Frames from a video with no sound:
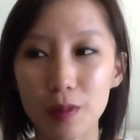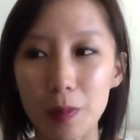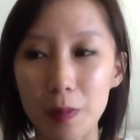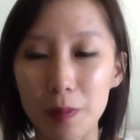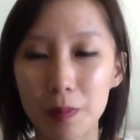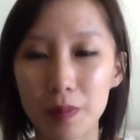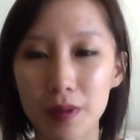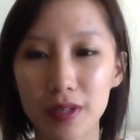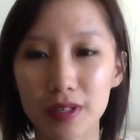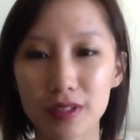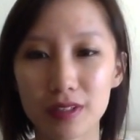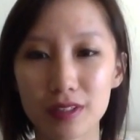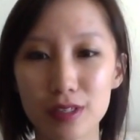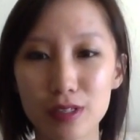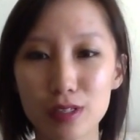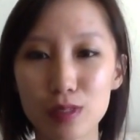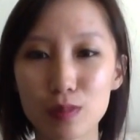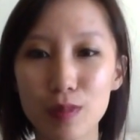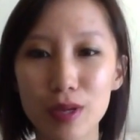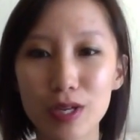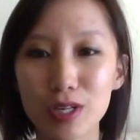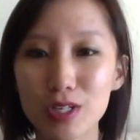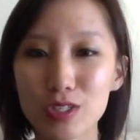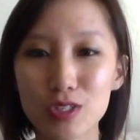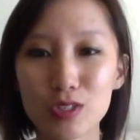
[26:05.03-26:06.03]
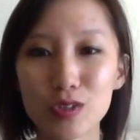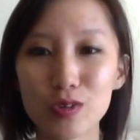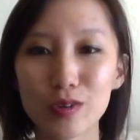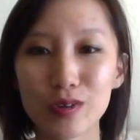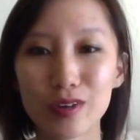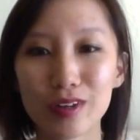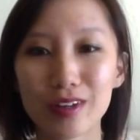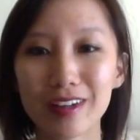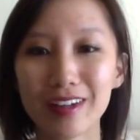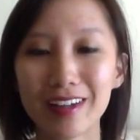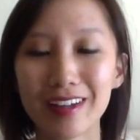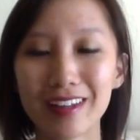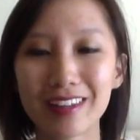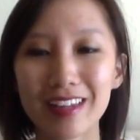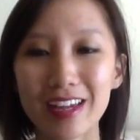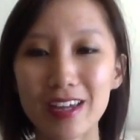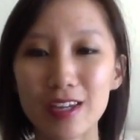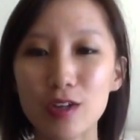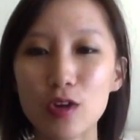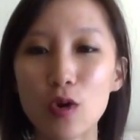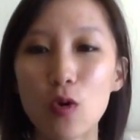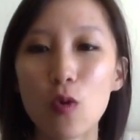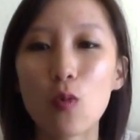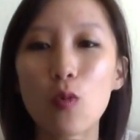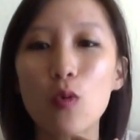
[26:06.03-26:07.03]
But just make sure that
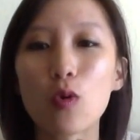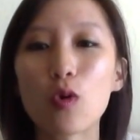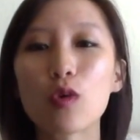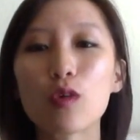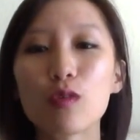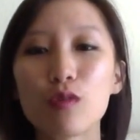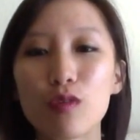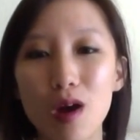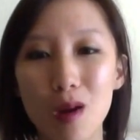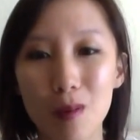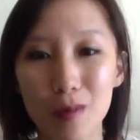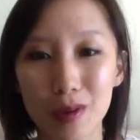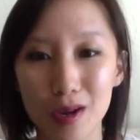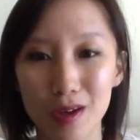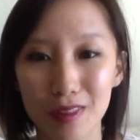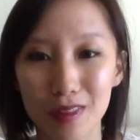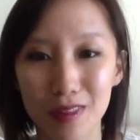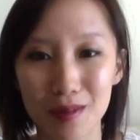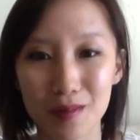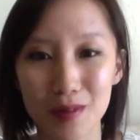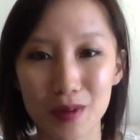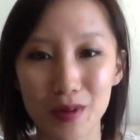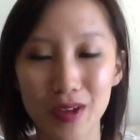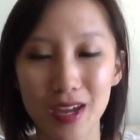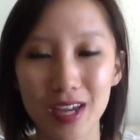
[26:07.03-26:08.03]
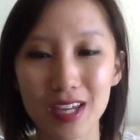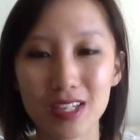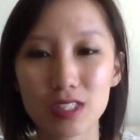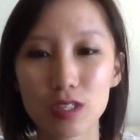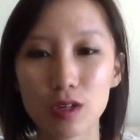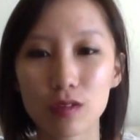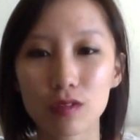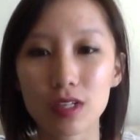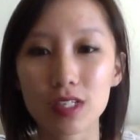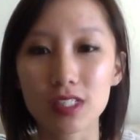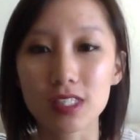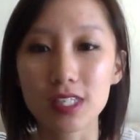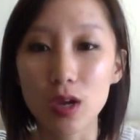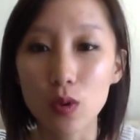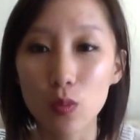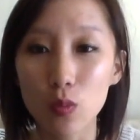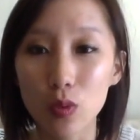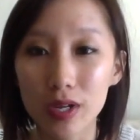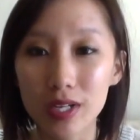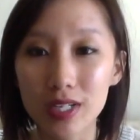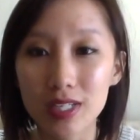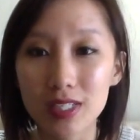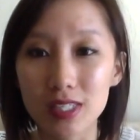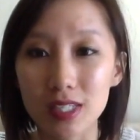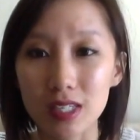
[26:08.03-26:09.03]
you don't word vomit on them, okay? So if they say,
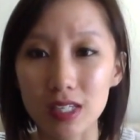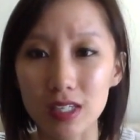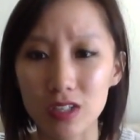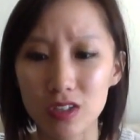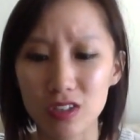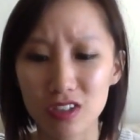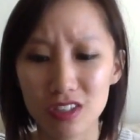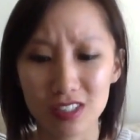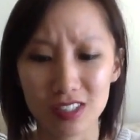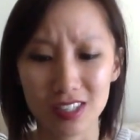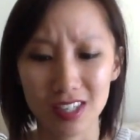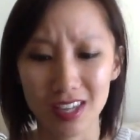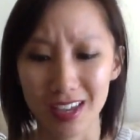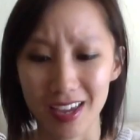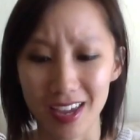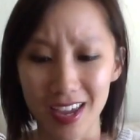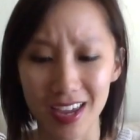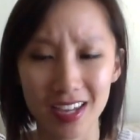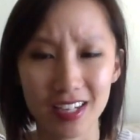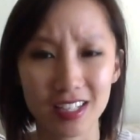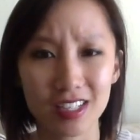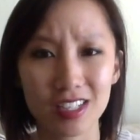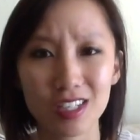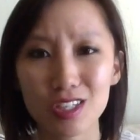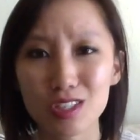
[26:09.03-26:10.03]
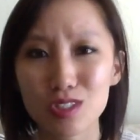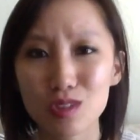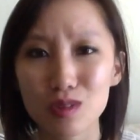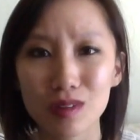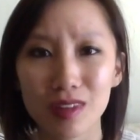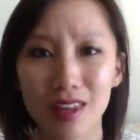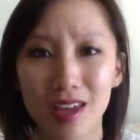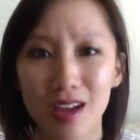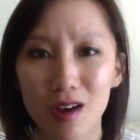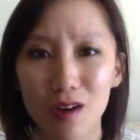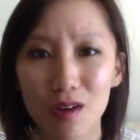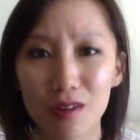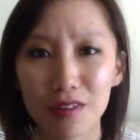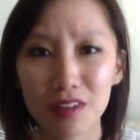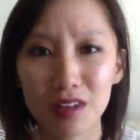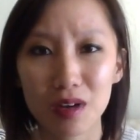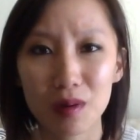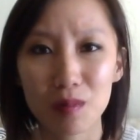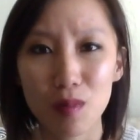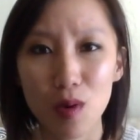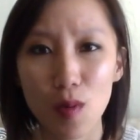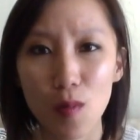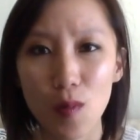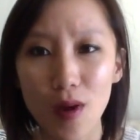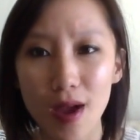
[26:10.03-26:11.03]
what is it? You just say, hey, it deals with health in a
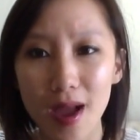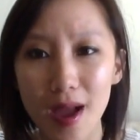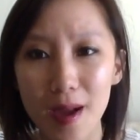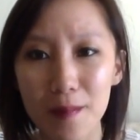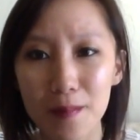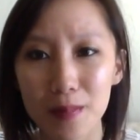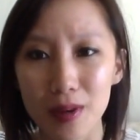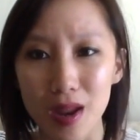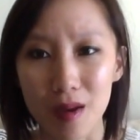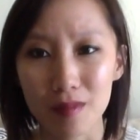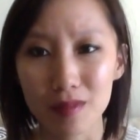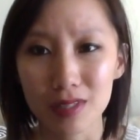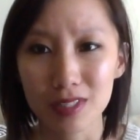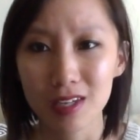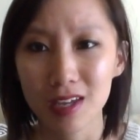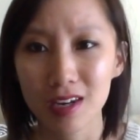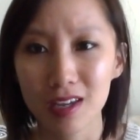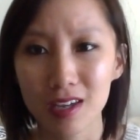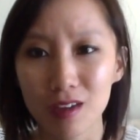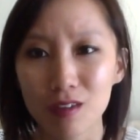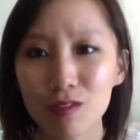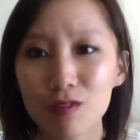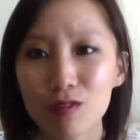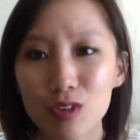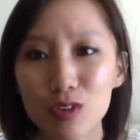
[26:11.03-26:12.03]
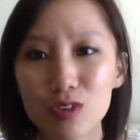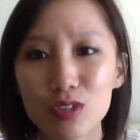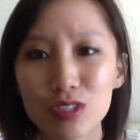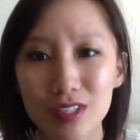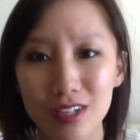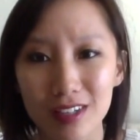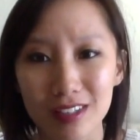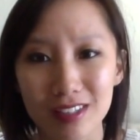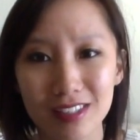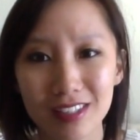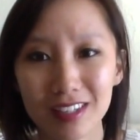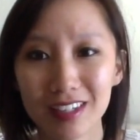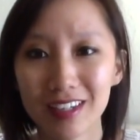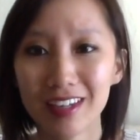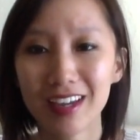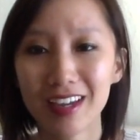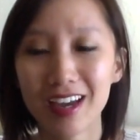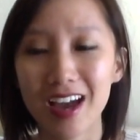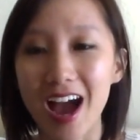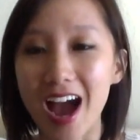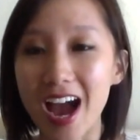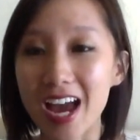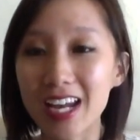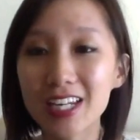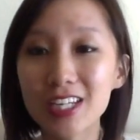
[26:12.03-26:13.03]
mobile app, but I'm just going to confuse us.
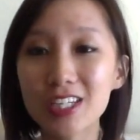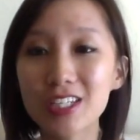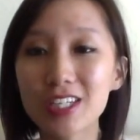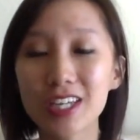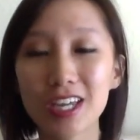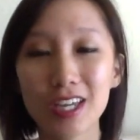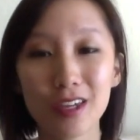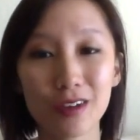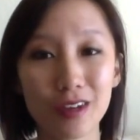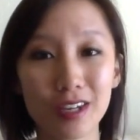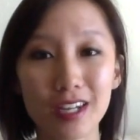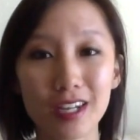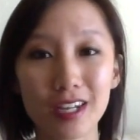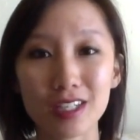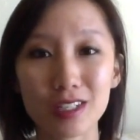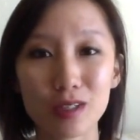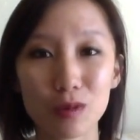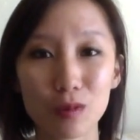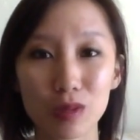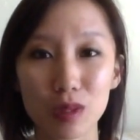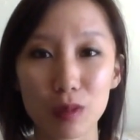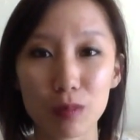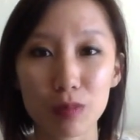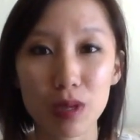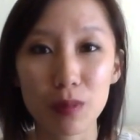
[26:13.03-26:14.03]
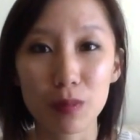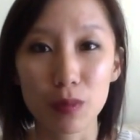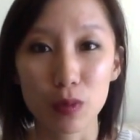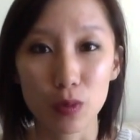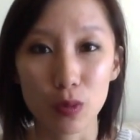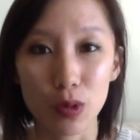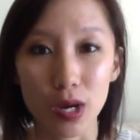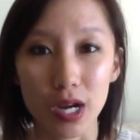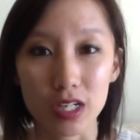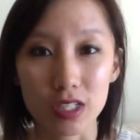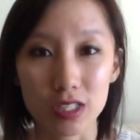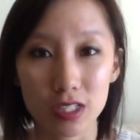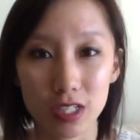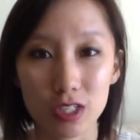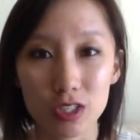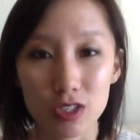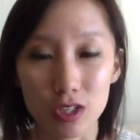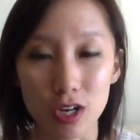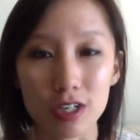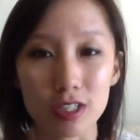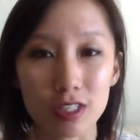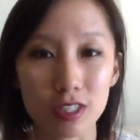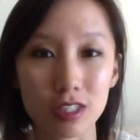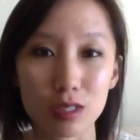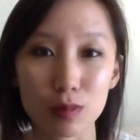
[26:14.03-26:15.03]
I need to get you connected with the people who are actually in
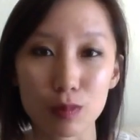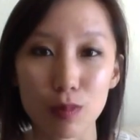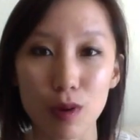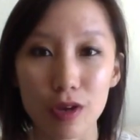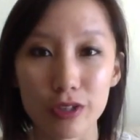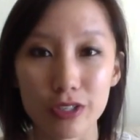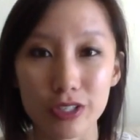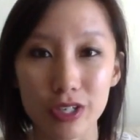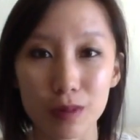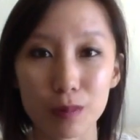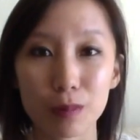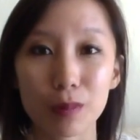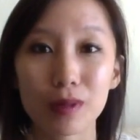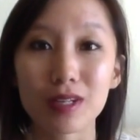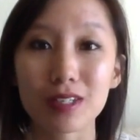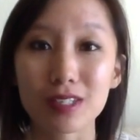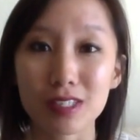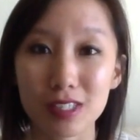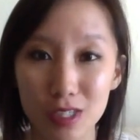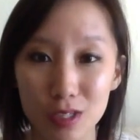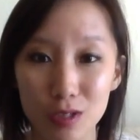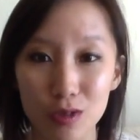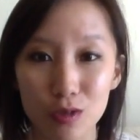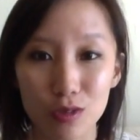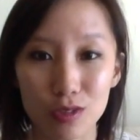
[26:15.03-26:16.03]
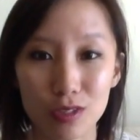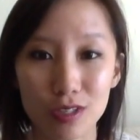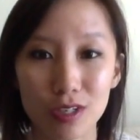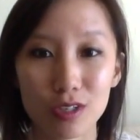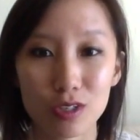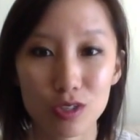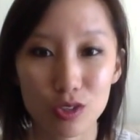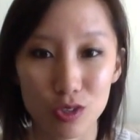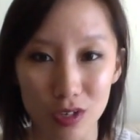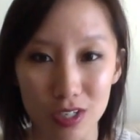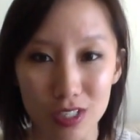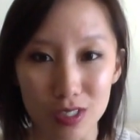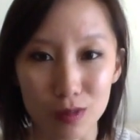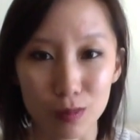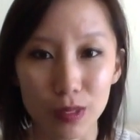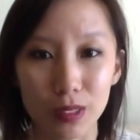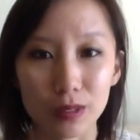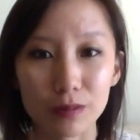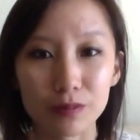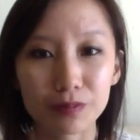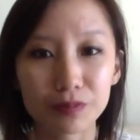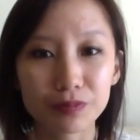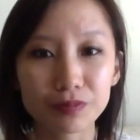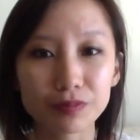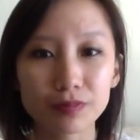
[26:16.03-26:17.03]
charge of this project, but it's huge. Trust me.
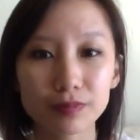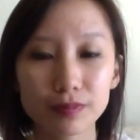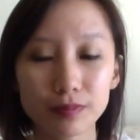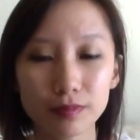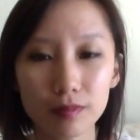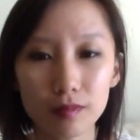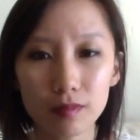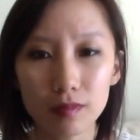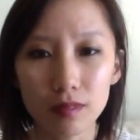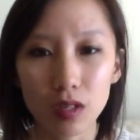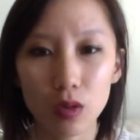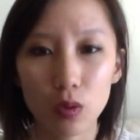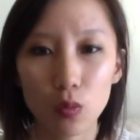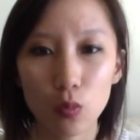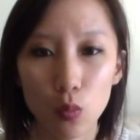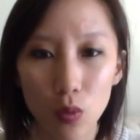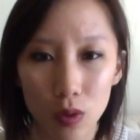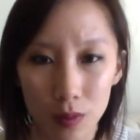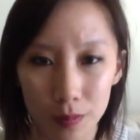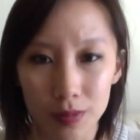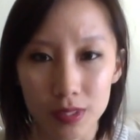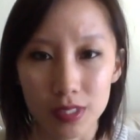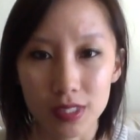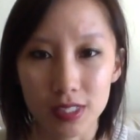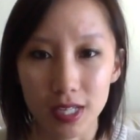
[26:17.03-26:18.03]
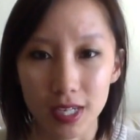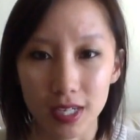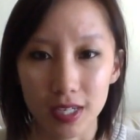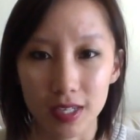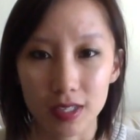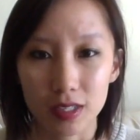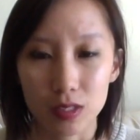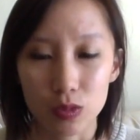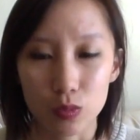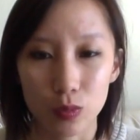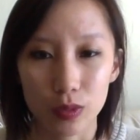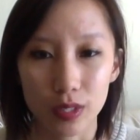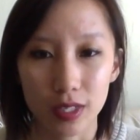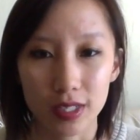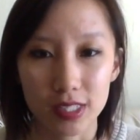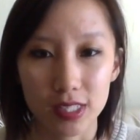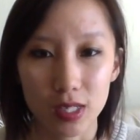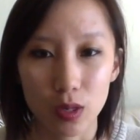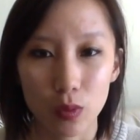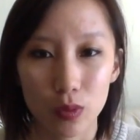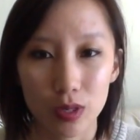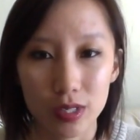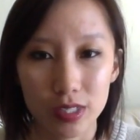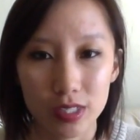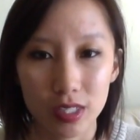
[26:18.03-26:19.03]
One mistake is when they say,
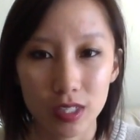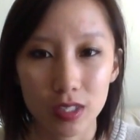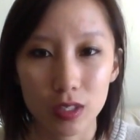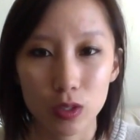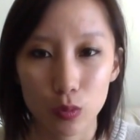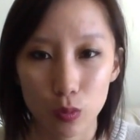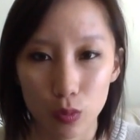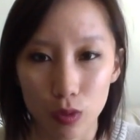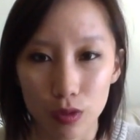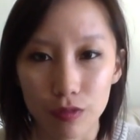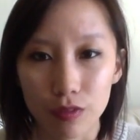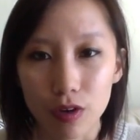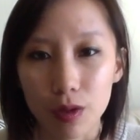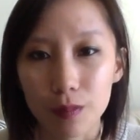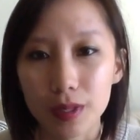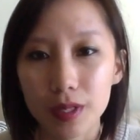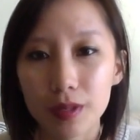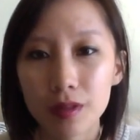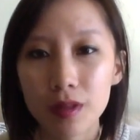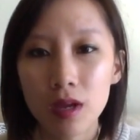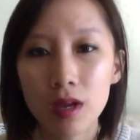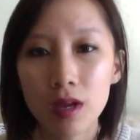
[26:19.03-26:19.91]
what is it? You word vomit.